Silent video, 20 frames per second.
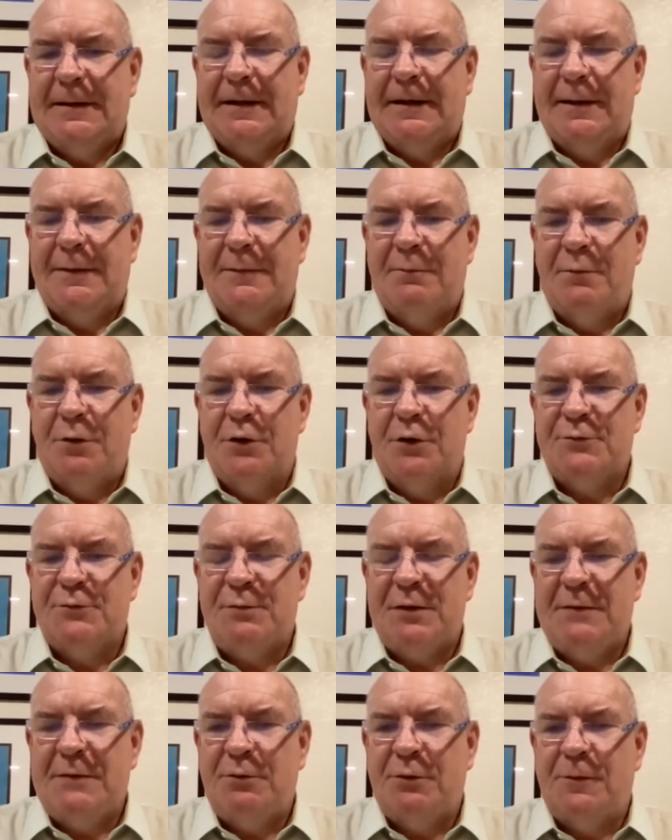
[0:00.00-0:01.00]
Most
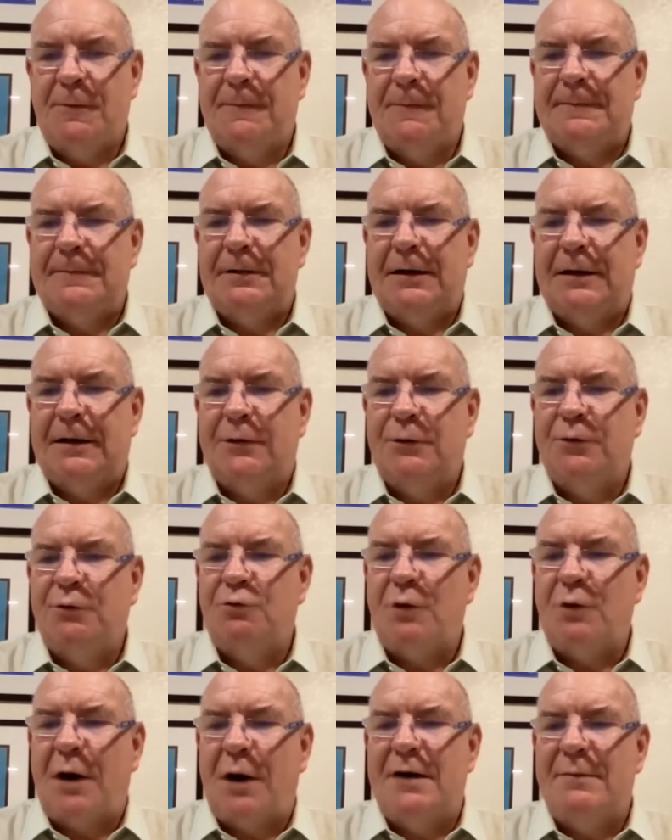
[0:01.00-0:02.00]
people who
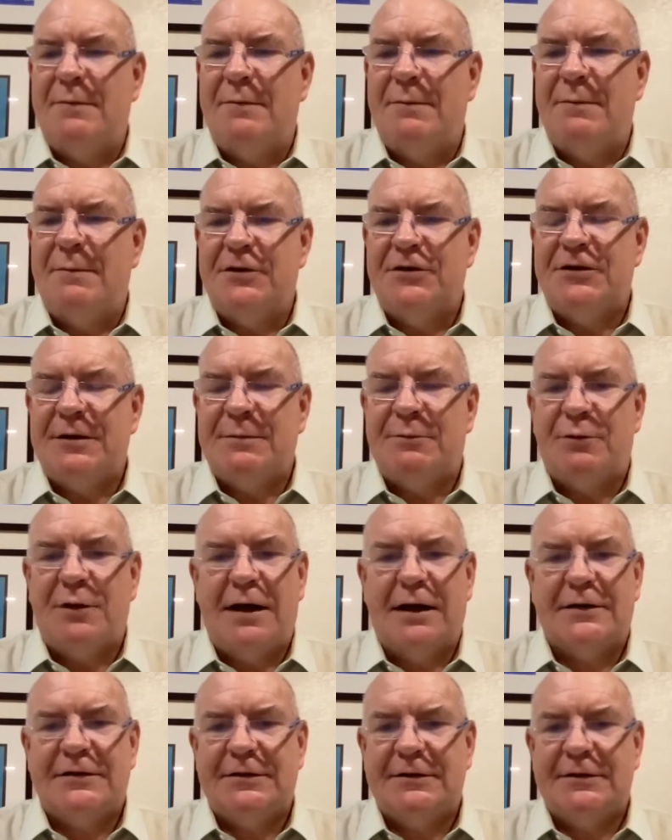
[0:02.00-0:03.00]
write about
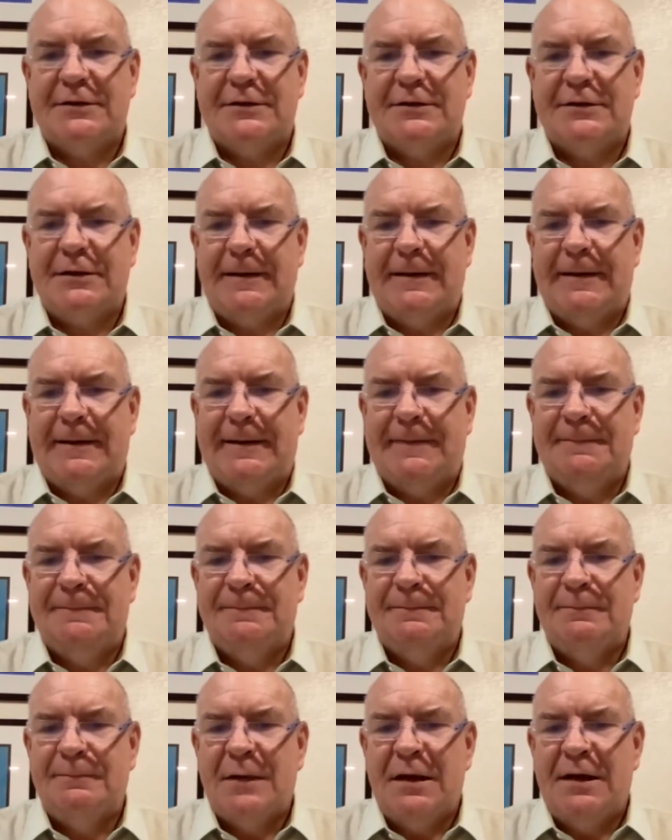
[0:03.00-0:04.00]
shipwrecks,
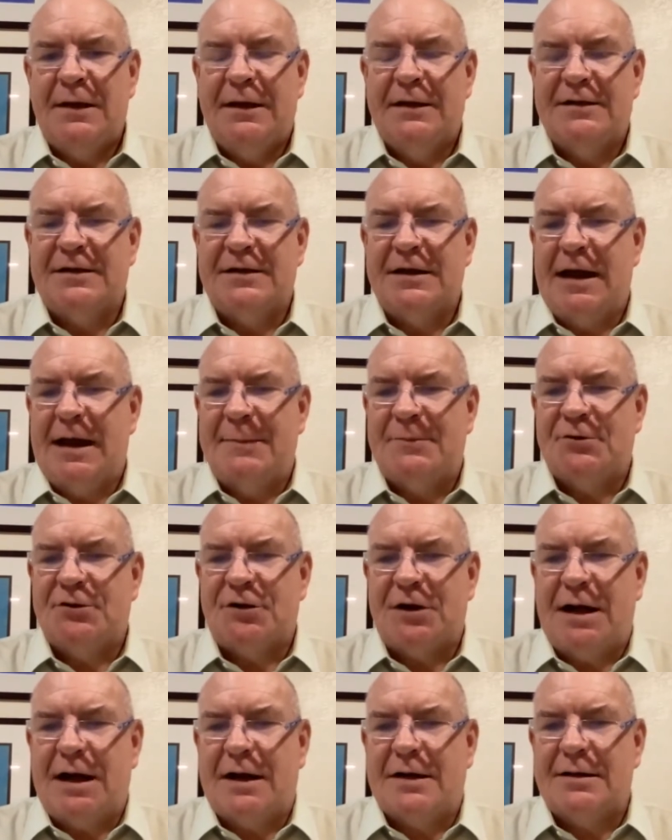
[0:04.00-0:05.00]
it's an
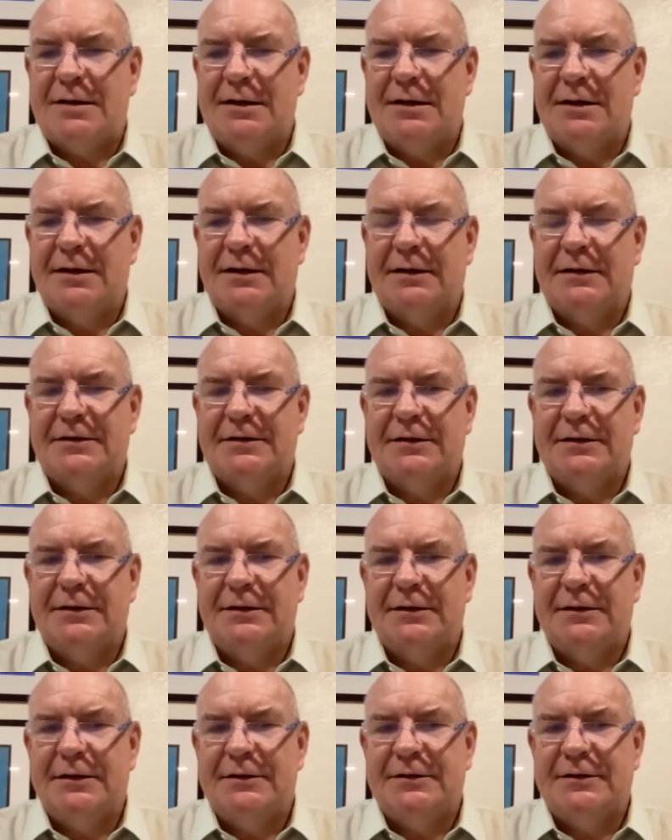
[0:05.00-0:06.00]
abstract thing. It's
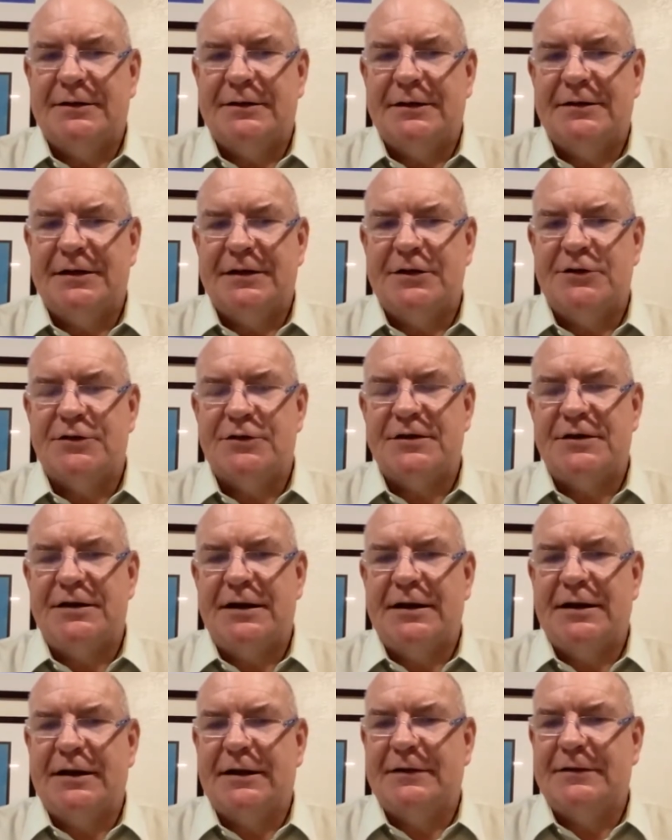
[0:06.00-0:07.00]
interesting.